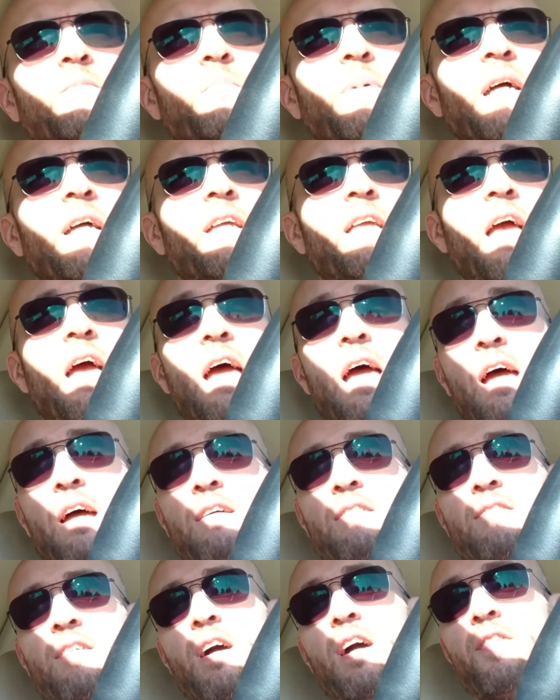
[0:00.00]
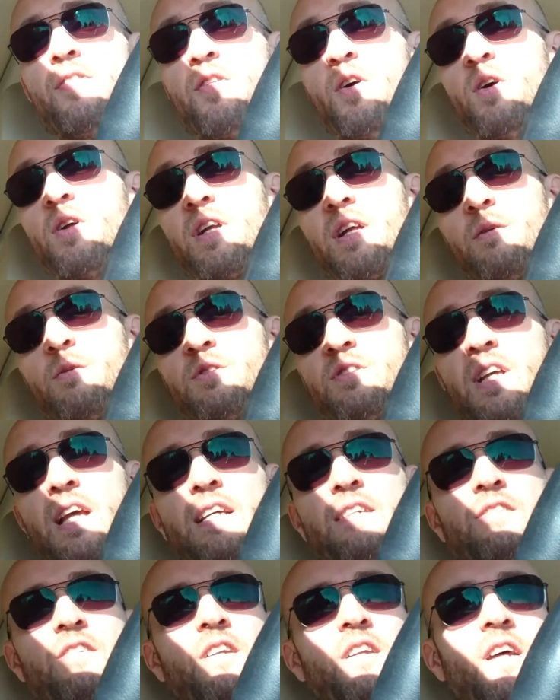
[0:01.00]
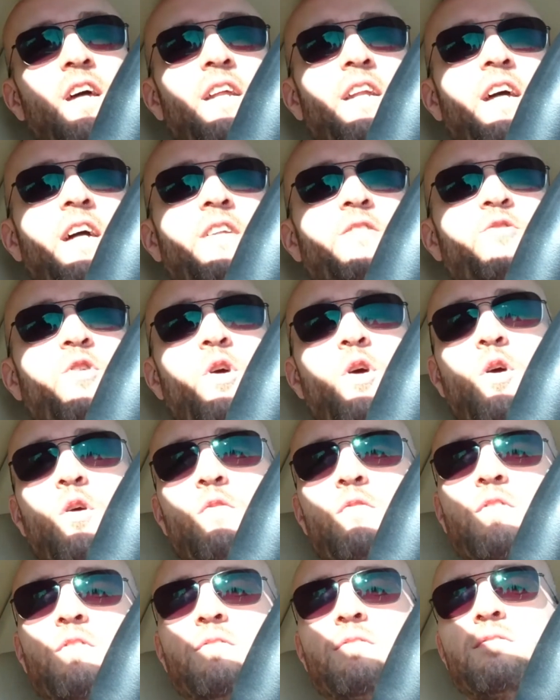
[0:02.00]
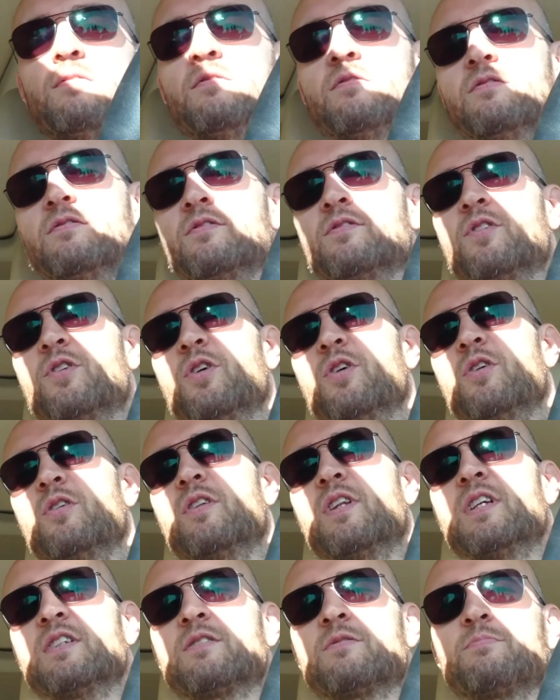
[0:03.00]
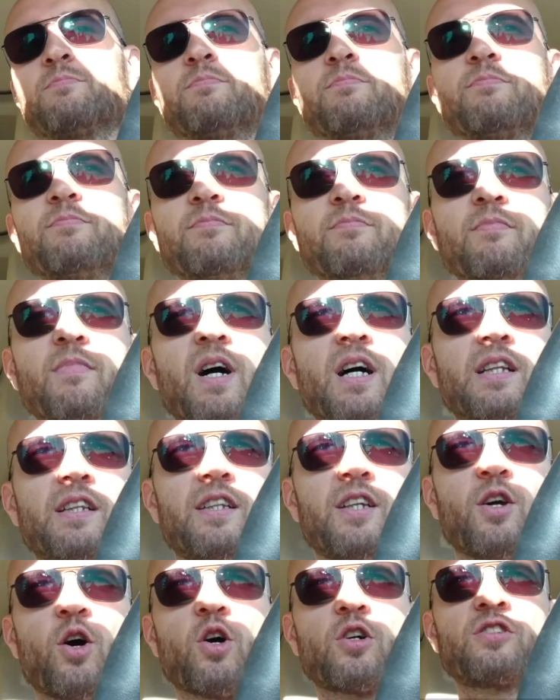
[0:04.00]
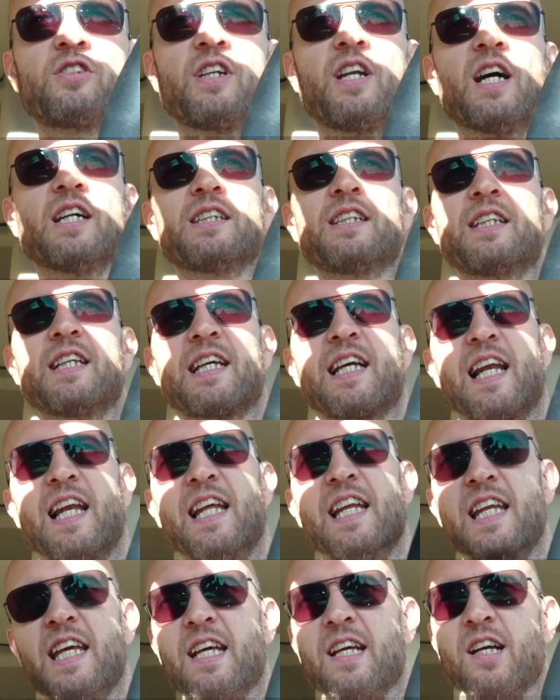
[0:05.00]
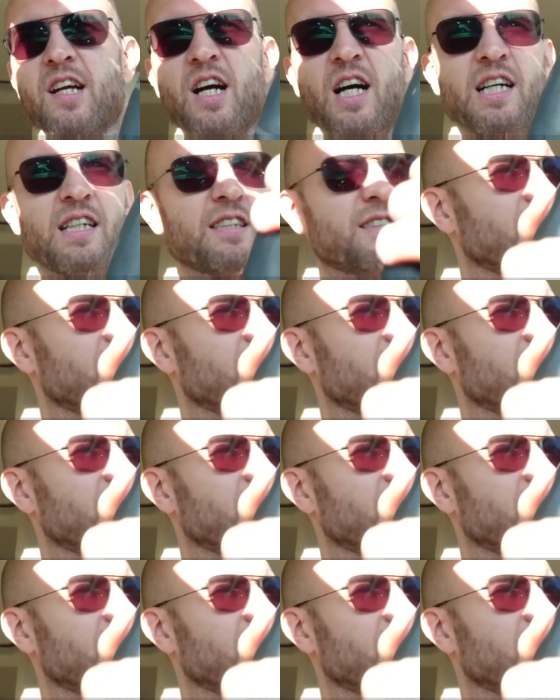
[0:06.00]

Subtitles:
But yeah, I thought it was yesterday, and I drove to this Antioxidantti Klinikka,